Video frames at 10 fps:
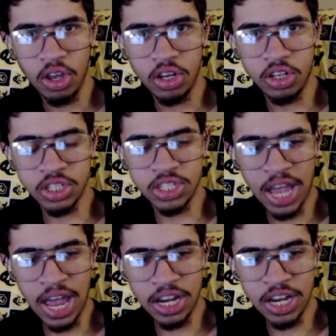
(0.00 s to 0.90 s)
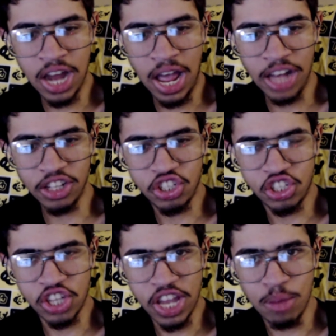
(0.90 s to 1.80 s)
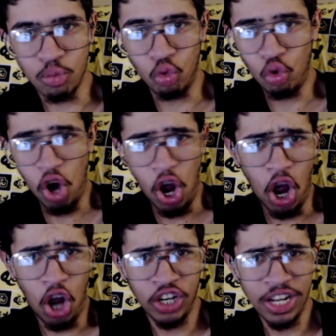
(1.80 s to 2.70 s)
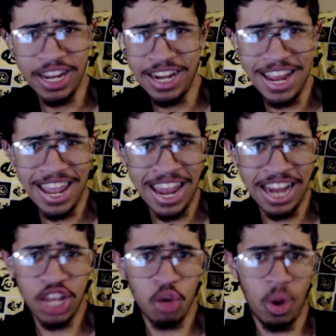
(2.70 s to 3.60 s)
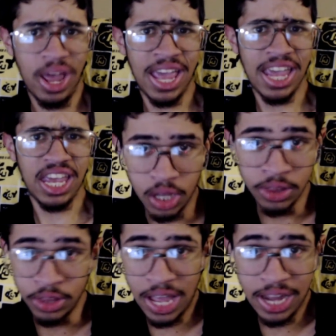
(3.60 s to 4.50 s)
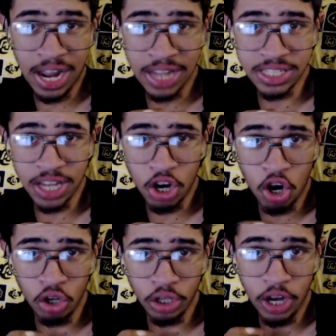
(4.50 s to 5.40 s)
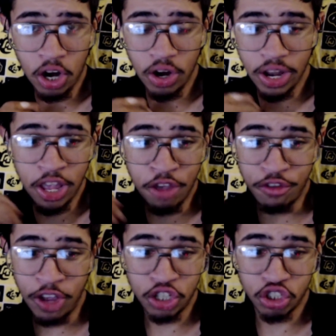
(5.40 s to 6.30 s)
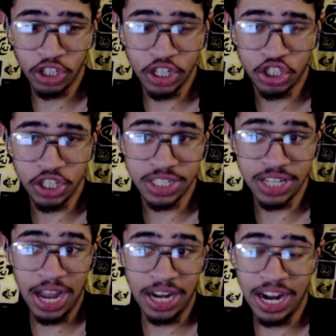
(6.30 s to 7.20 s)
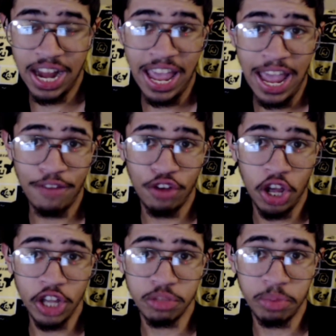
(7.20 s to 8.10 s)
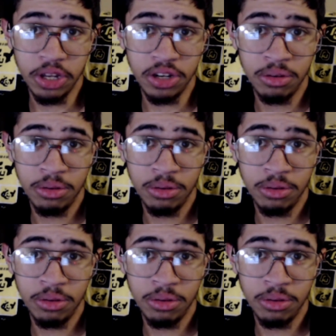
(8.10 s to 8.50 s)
Does that not seem wrong in any way? Like I said earlier, eventually she's not going to have a husband.